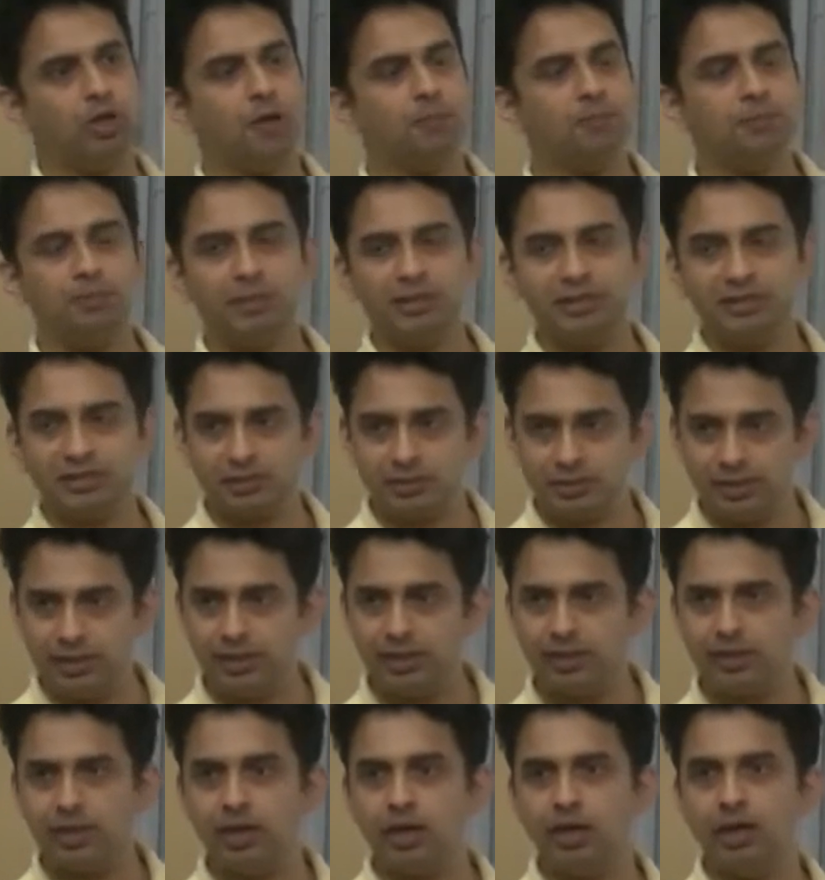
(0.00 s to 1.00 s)
optimize
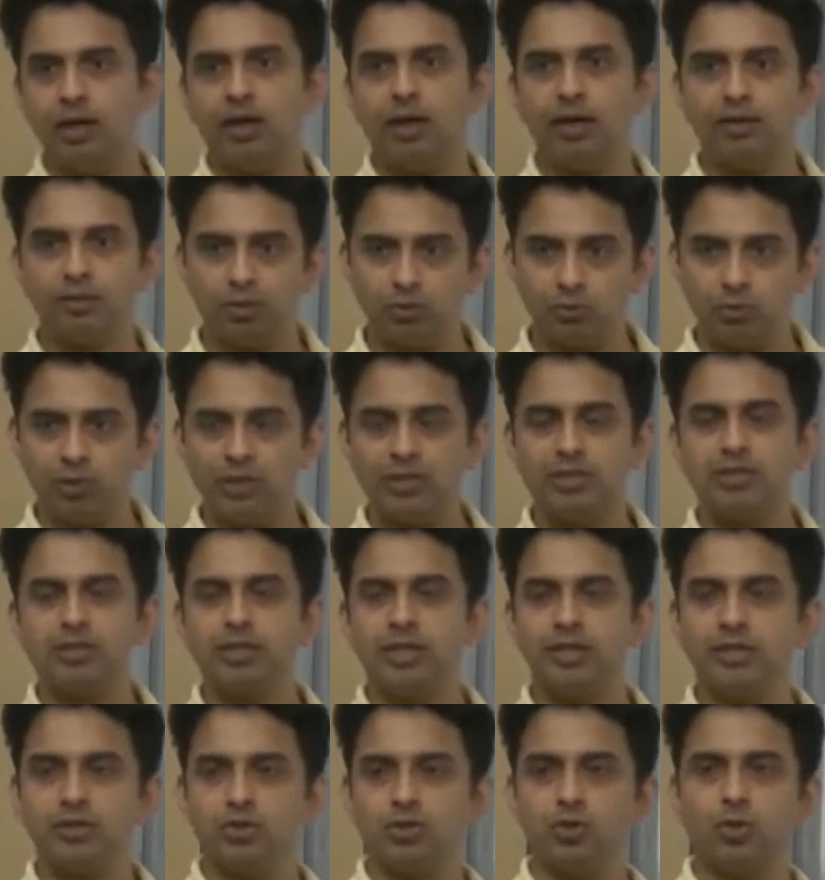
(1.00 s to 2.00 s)
the uh, other ones,
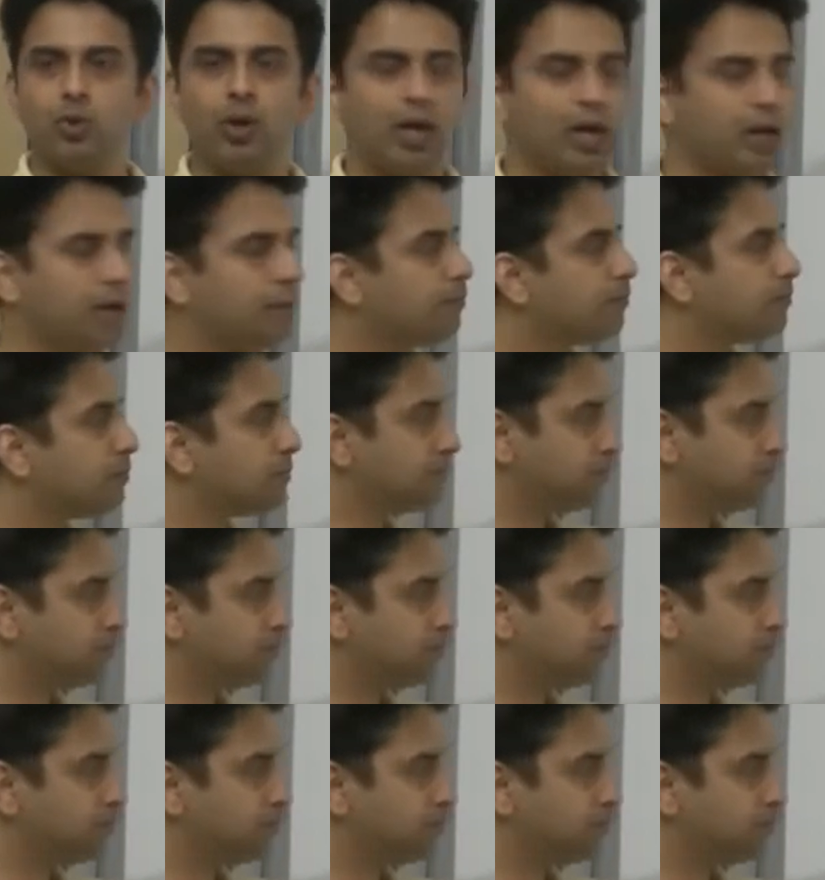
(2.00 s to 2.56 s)
and so on.